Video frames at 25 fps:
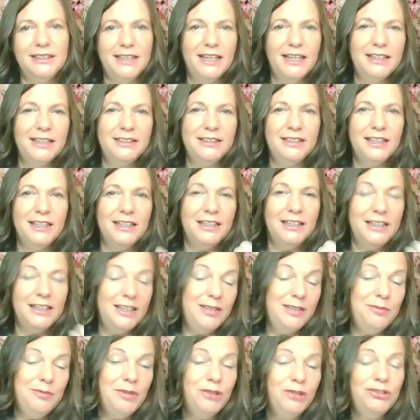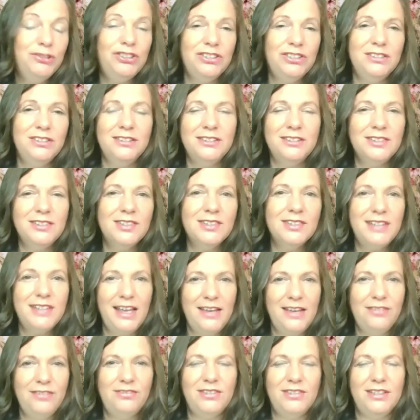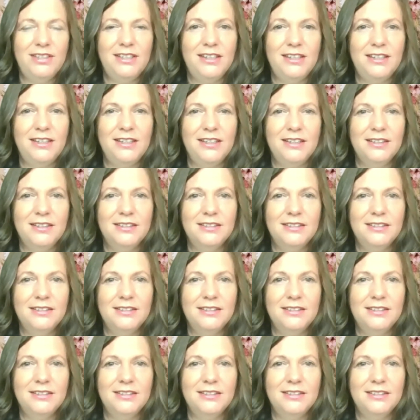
And emotional safety